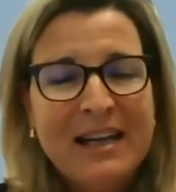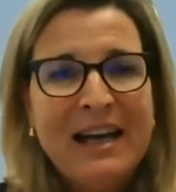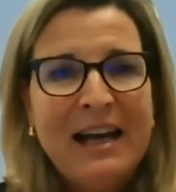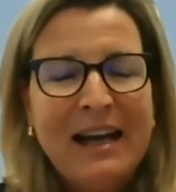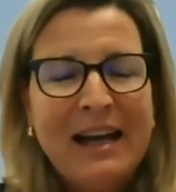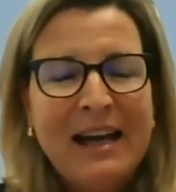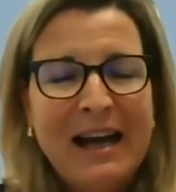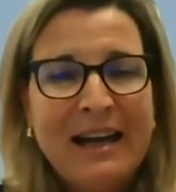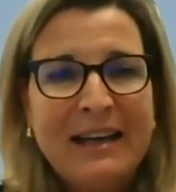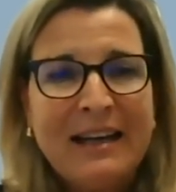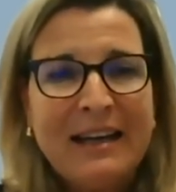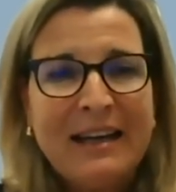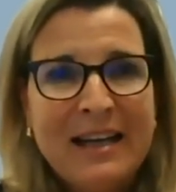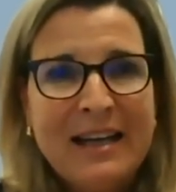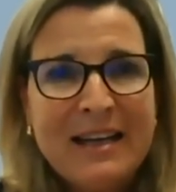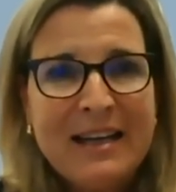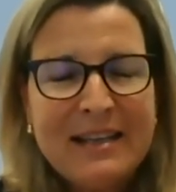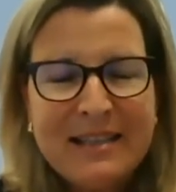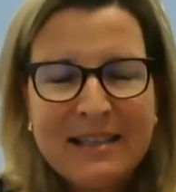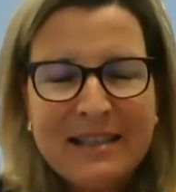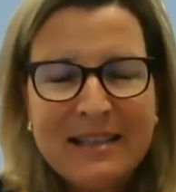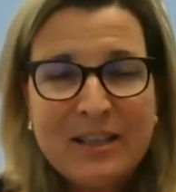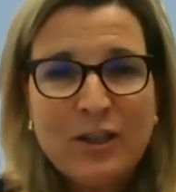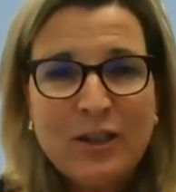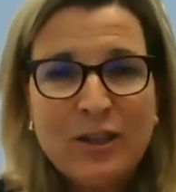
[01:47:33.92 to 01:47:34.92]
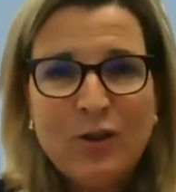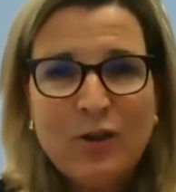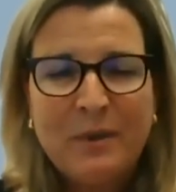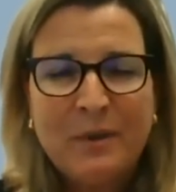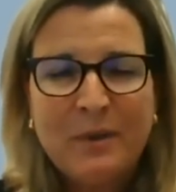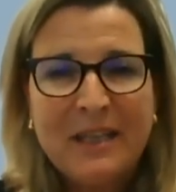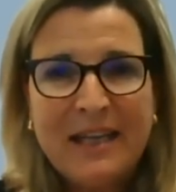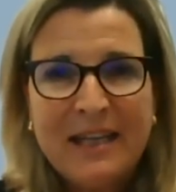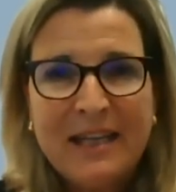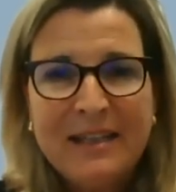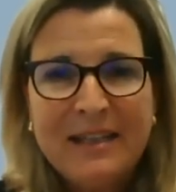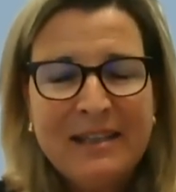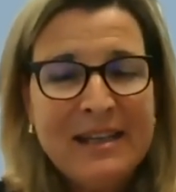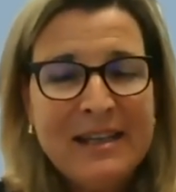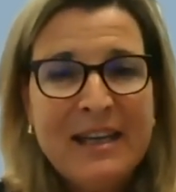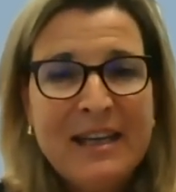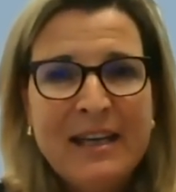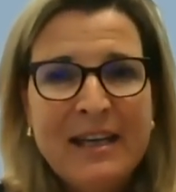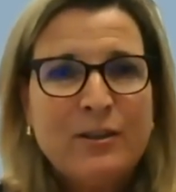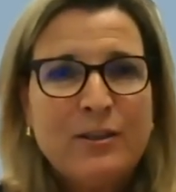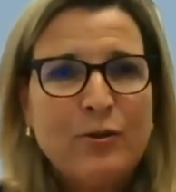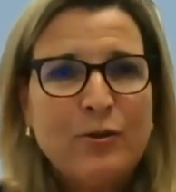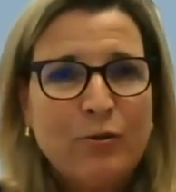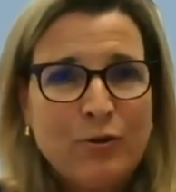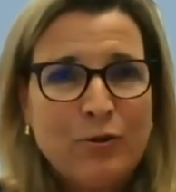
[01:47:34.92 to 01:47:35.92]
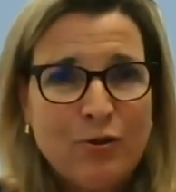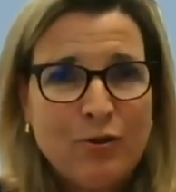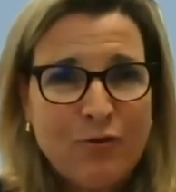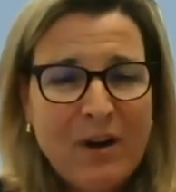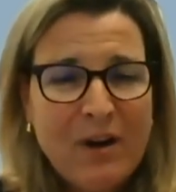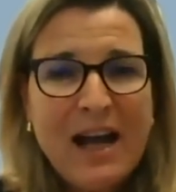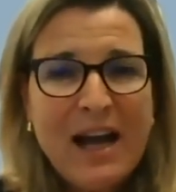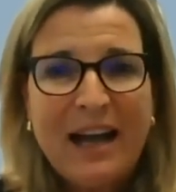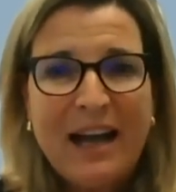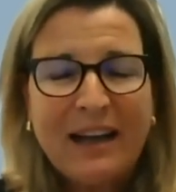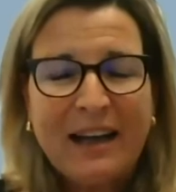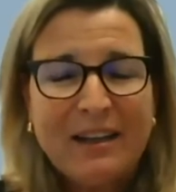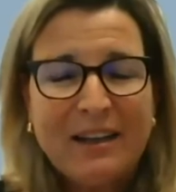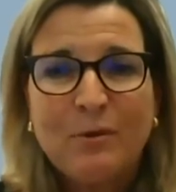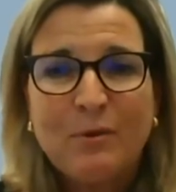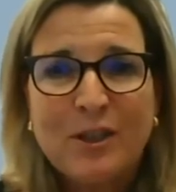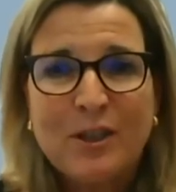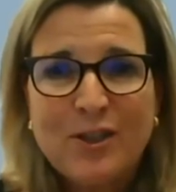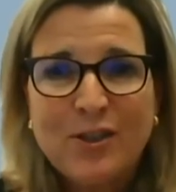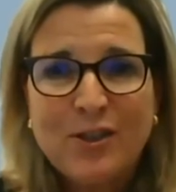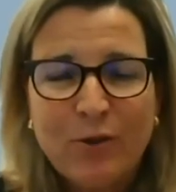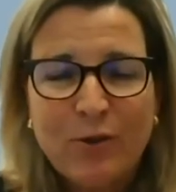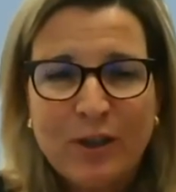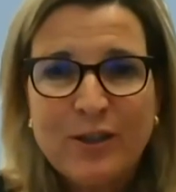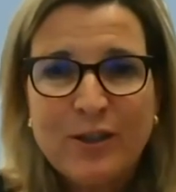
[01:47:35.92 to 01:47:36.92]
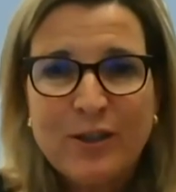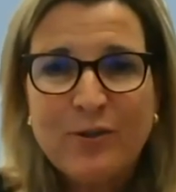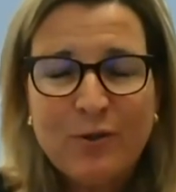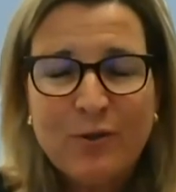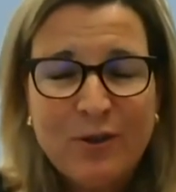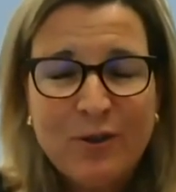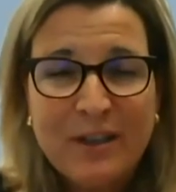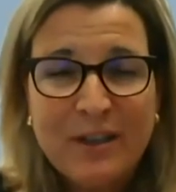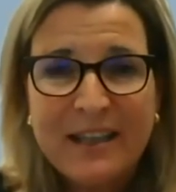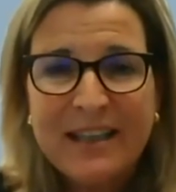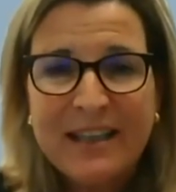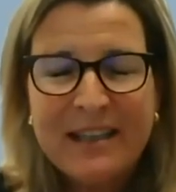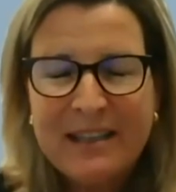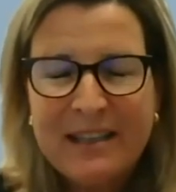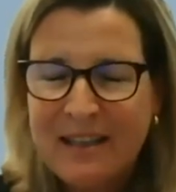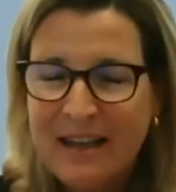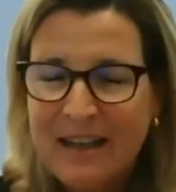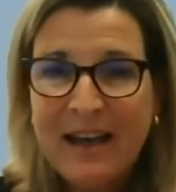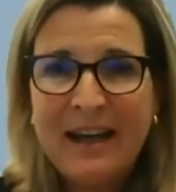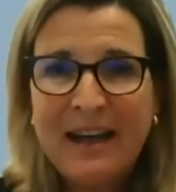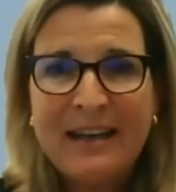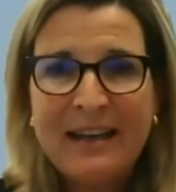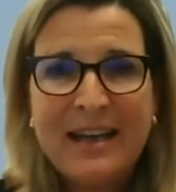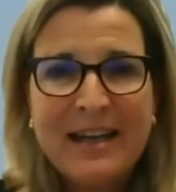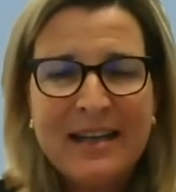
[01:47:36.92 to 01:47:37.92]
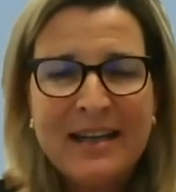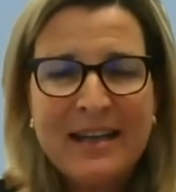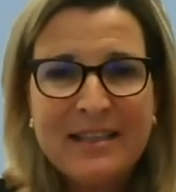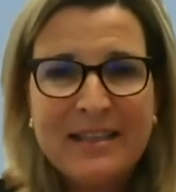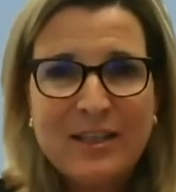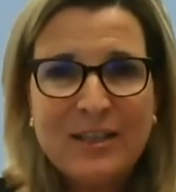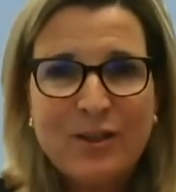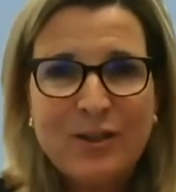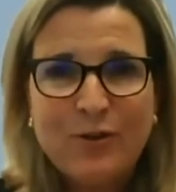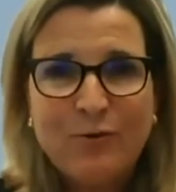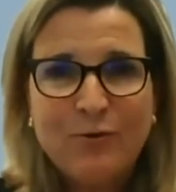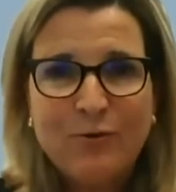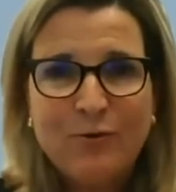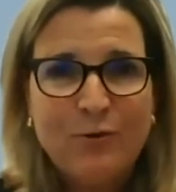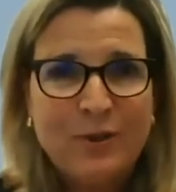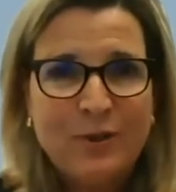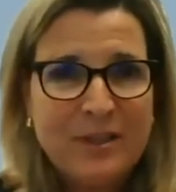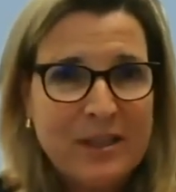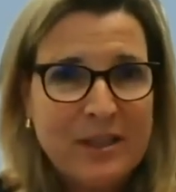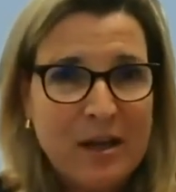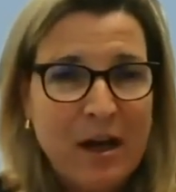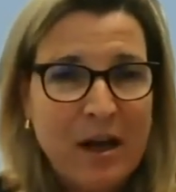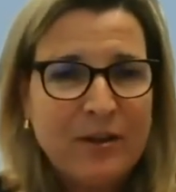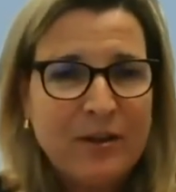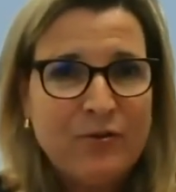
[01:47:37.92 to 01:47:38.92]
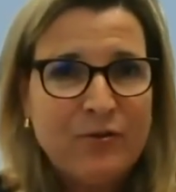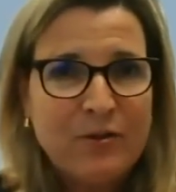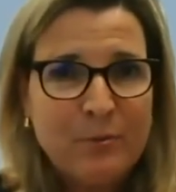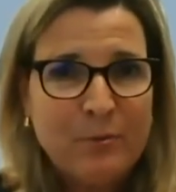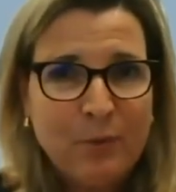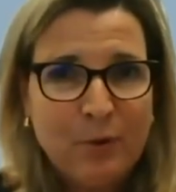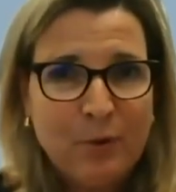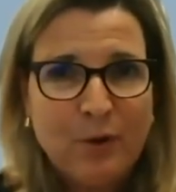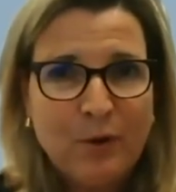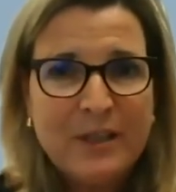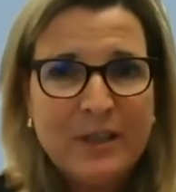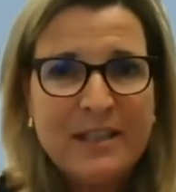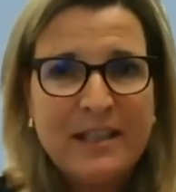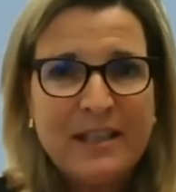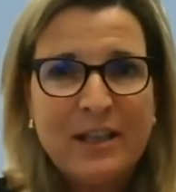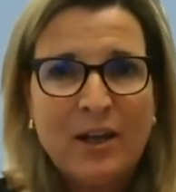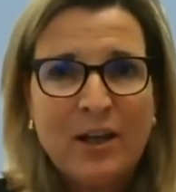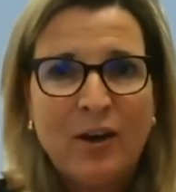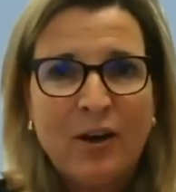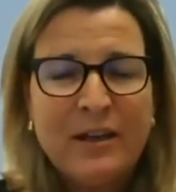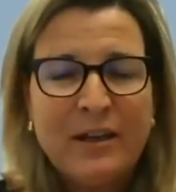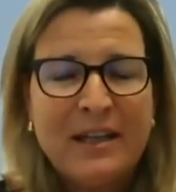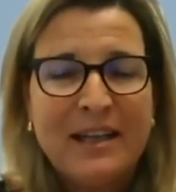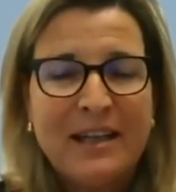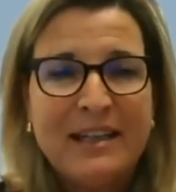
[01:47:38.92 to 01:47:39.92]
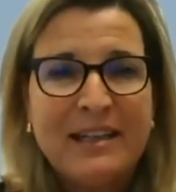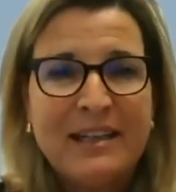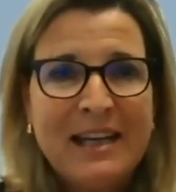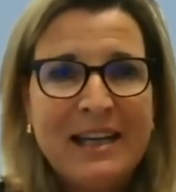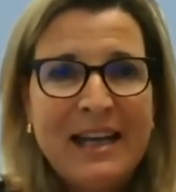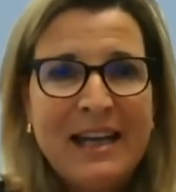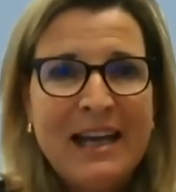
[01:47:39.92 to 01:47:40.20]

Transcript: unless you begin to track what you are doing, unless you start reporting on it,